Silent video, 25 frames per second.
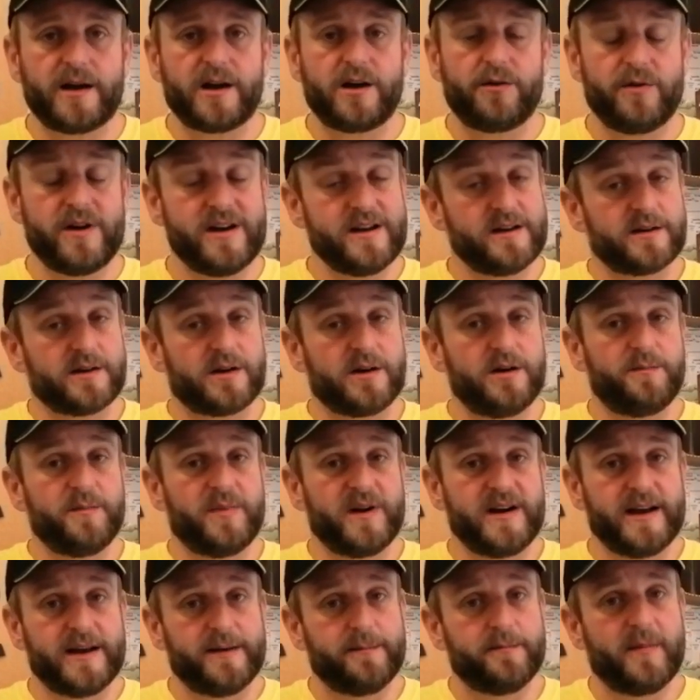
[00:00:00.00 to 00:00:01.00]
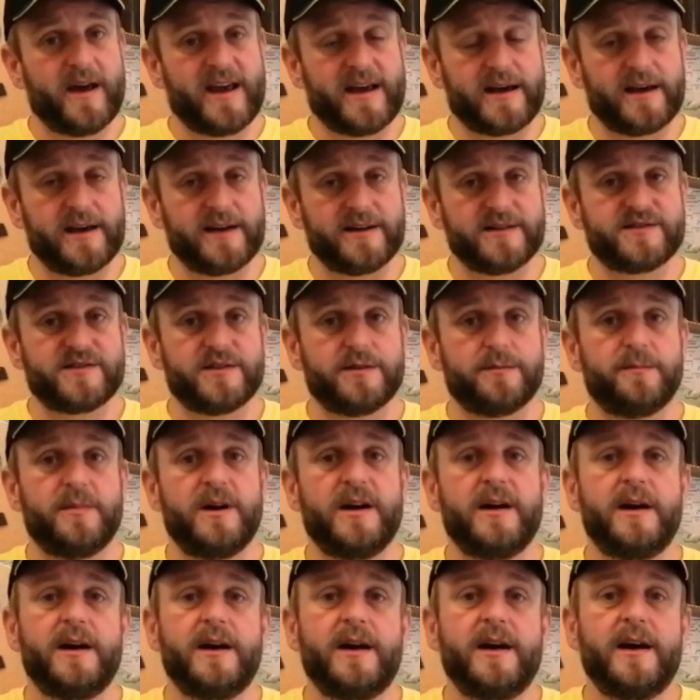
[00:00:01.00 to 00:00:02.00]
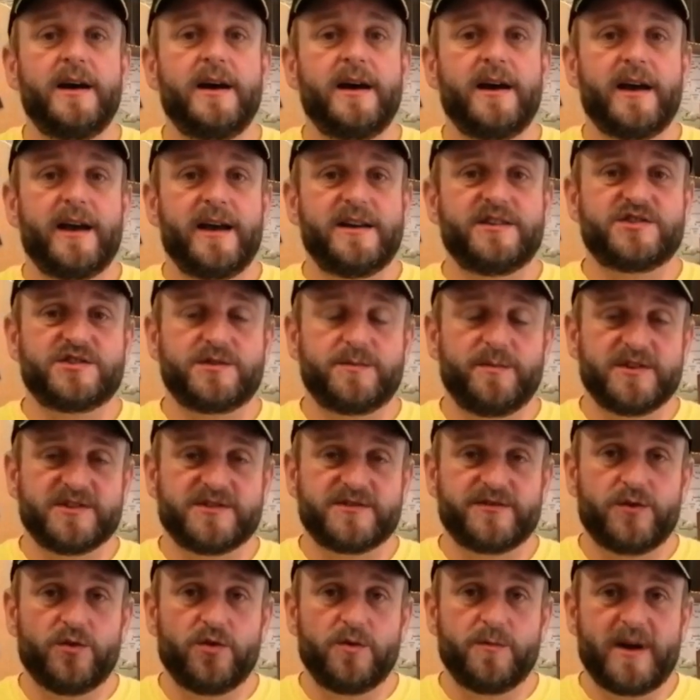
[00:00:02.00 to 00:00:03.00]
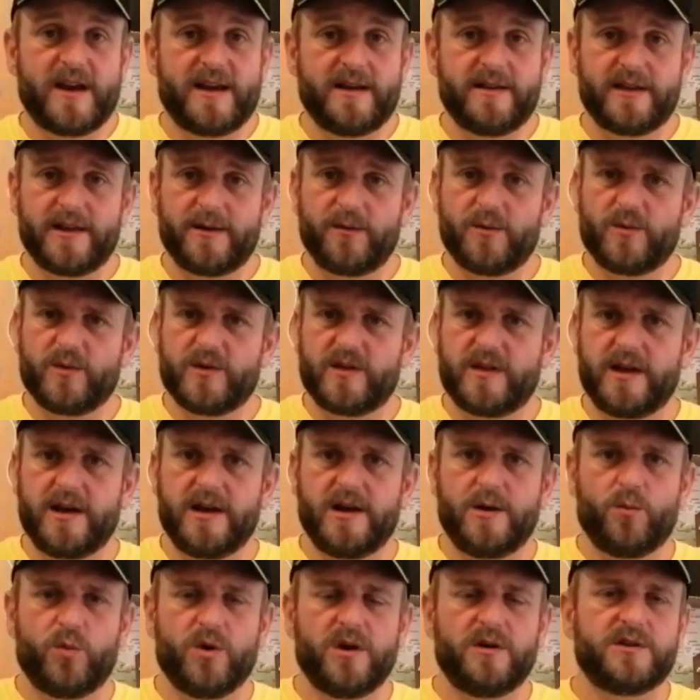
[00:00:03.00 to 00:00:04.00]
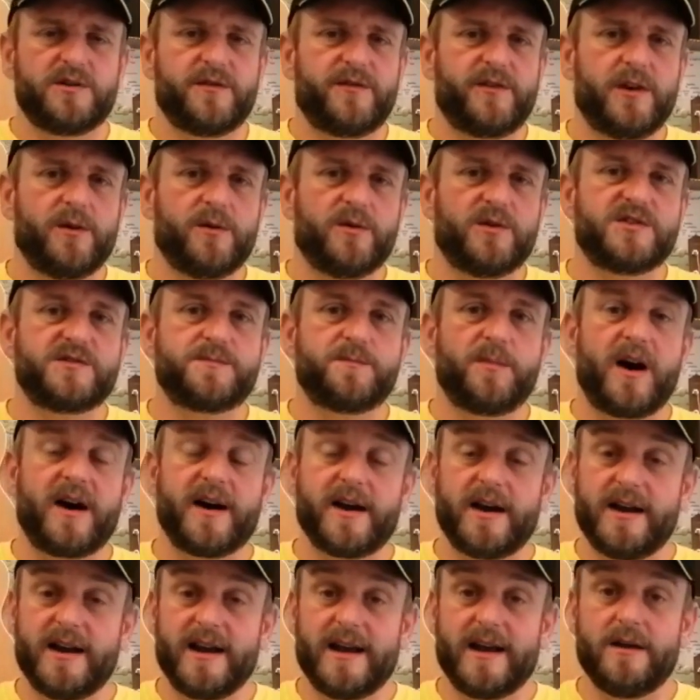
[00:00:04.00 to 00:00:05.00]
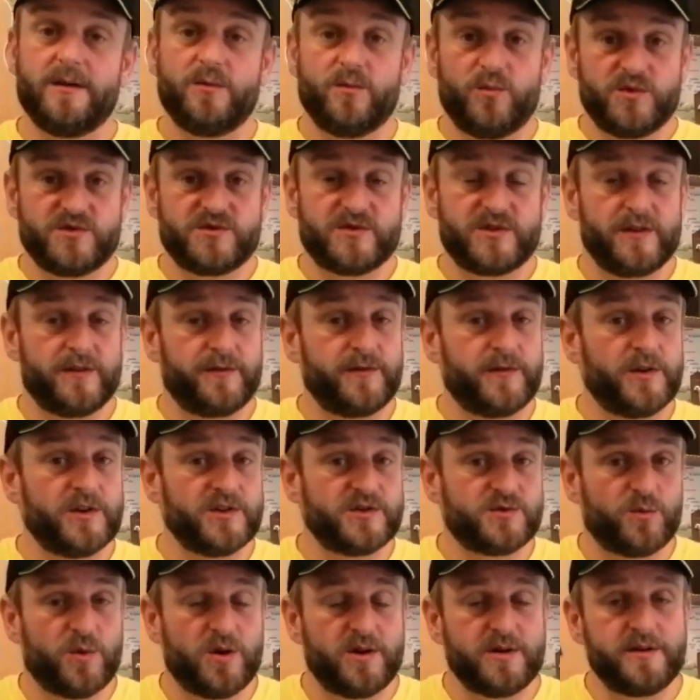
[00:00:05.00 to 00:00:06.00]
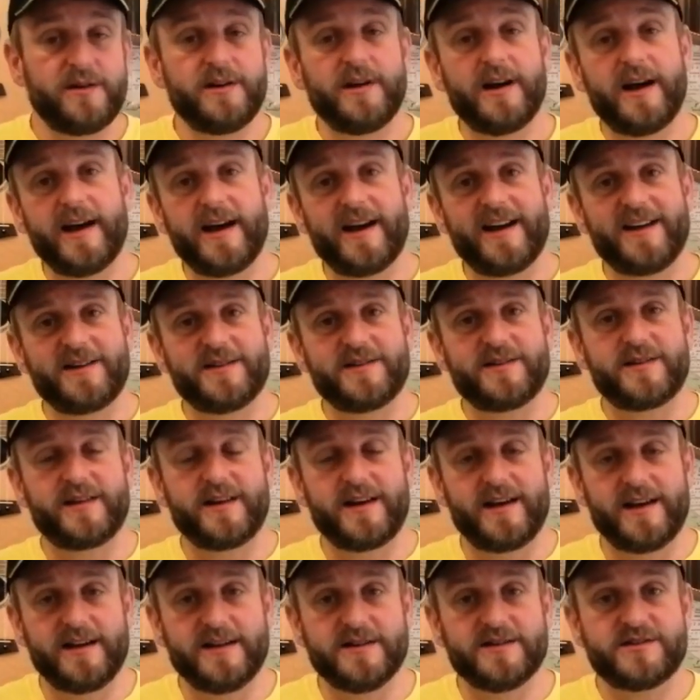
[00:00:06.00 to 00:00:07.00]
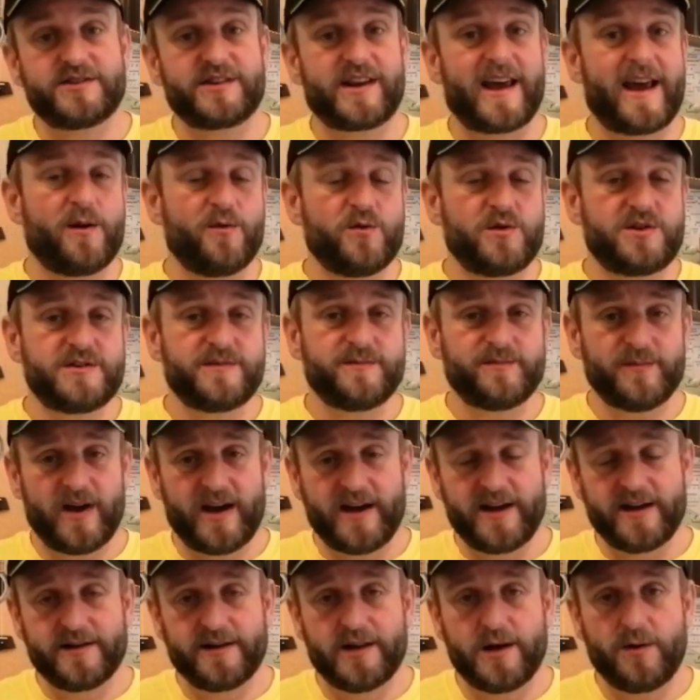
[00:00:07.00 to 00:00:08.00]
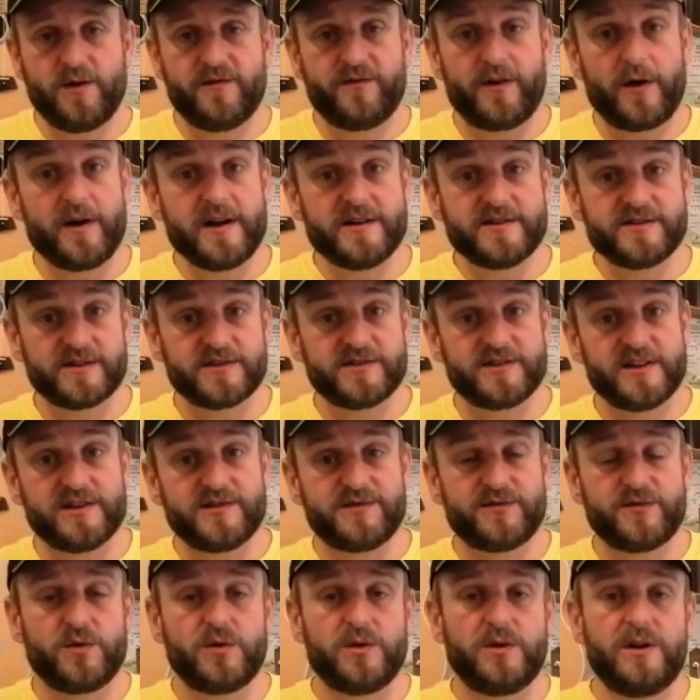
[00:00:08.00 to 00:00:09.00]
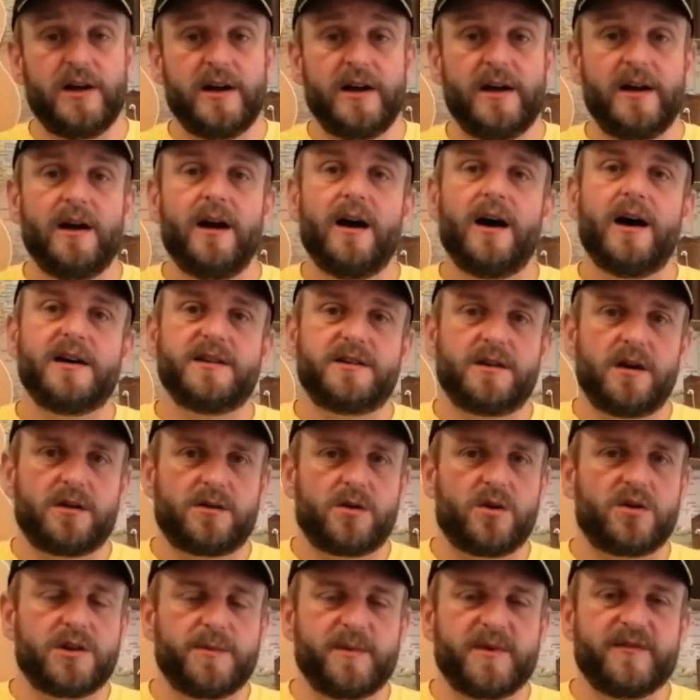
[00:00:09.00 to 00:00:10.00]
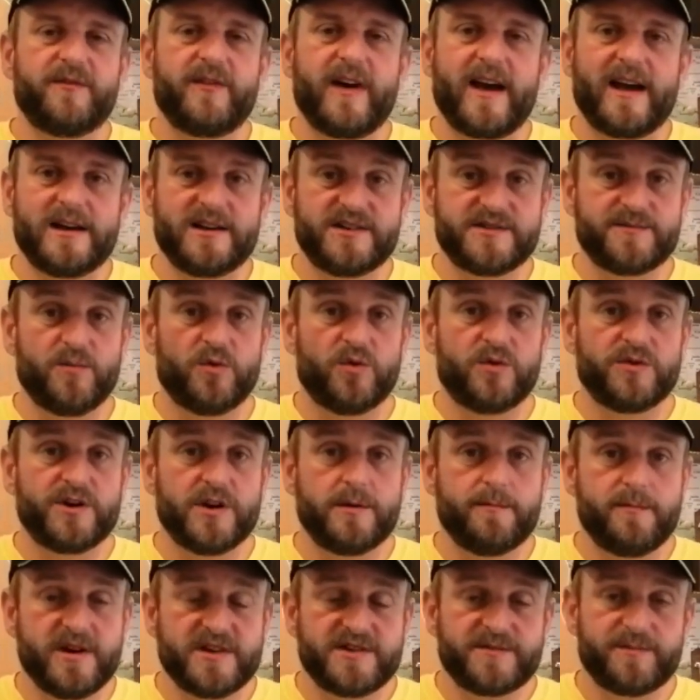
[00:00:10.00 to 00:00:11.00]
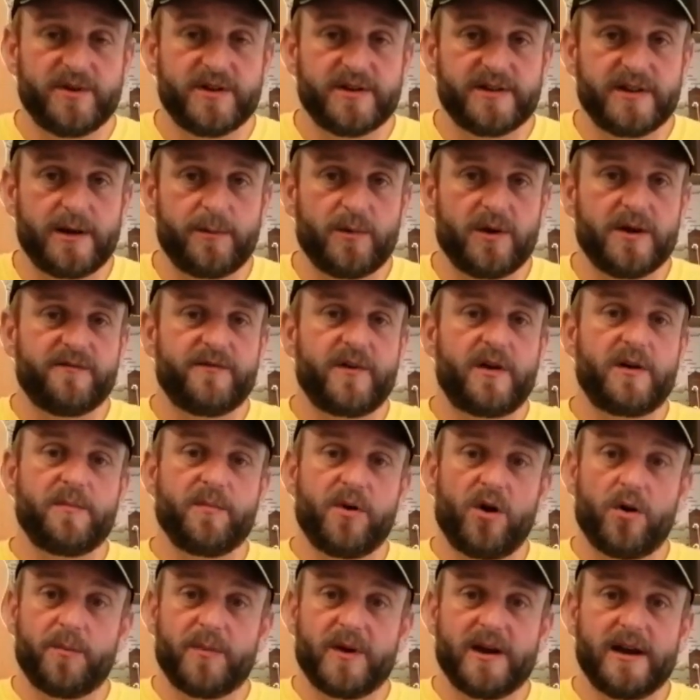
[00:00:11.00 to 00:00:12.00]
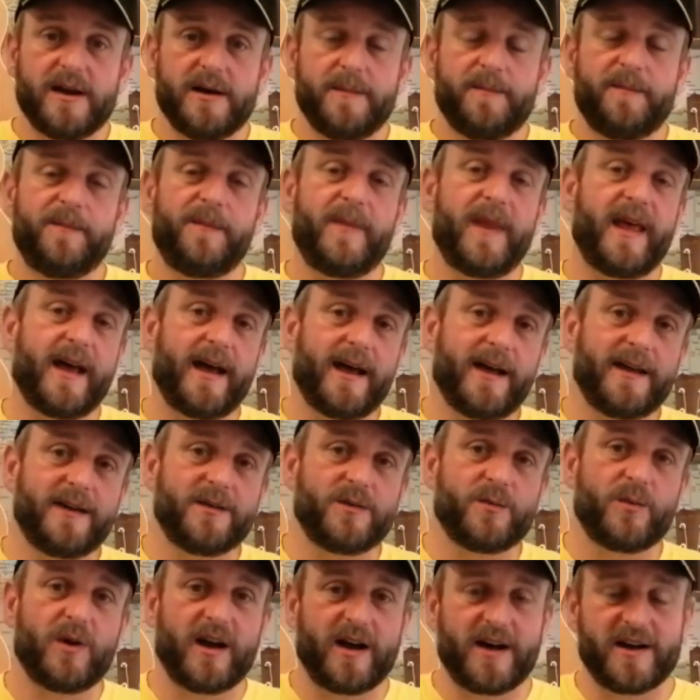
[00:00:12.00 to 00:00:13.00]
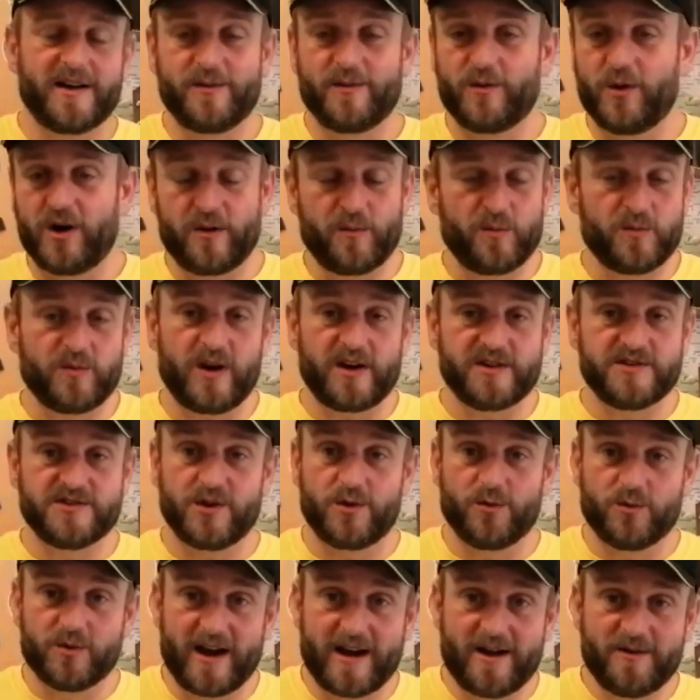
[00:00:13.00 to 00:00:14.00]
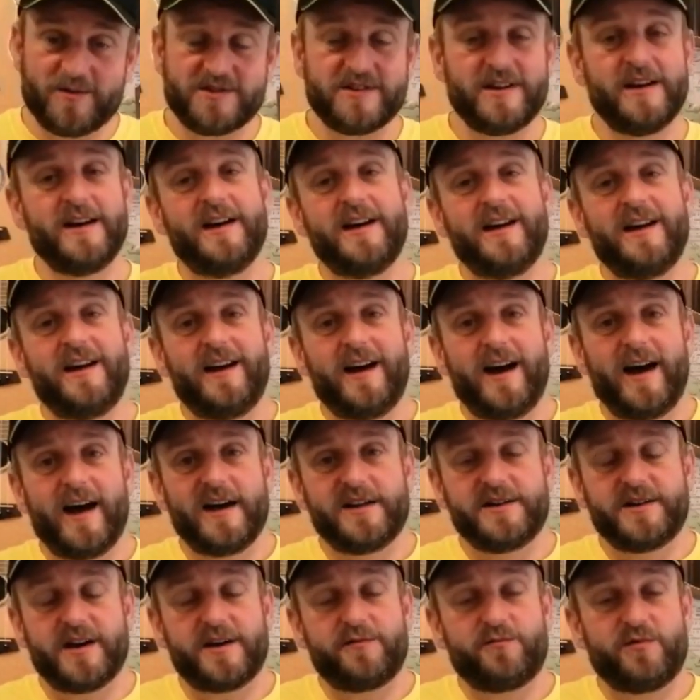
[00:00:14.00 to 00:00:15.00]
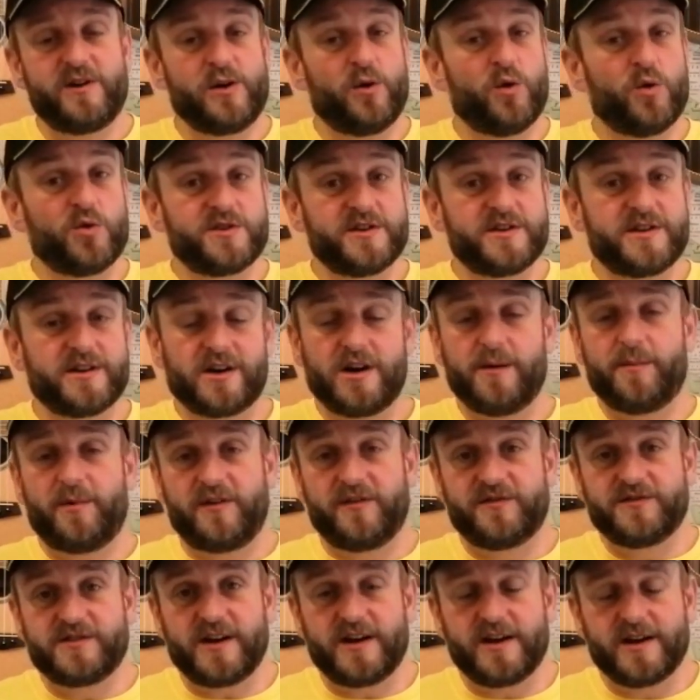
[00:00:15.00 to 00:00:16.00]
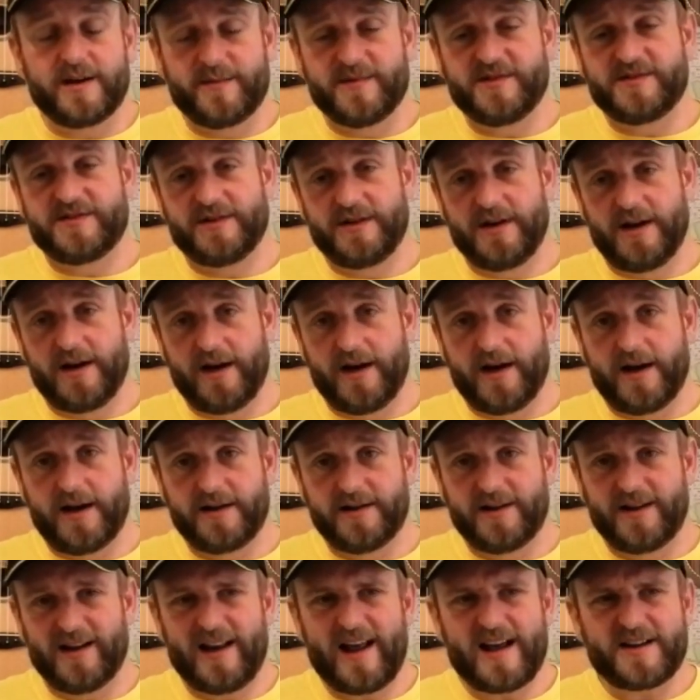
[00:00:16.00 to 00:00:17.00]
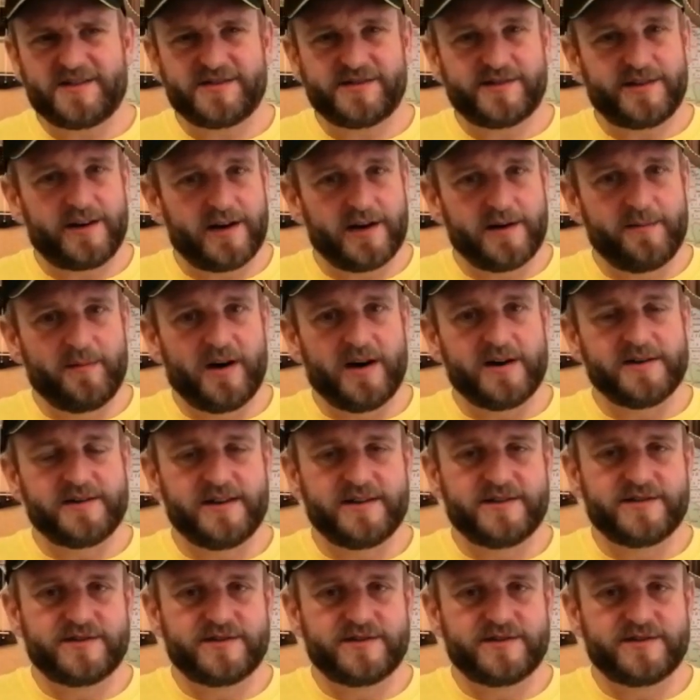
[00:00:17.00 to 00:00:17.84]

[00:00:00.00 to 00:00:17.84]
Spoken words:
Korean company making some instruments for me. They were the World of Ukes Pioneer was the first one, and the Scout, and they were very successful. I got them in fairly small numbers, but they were very popular, and I sold out. And I reordered a couple of times, and the last time I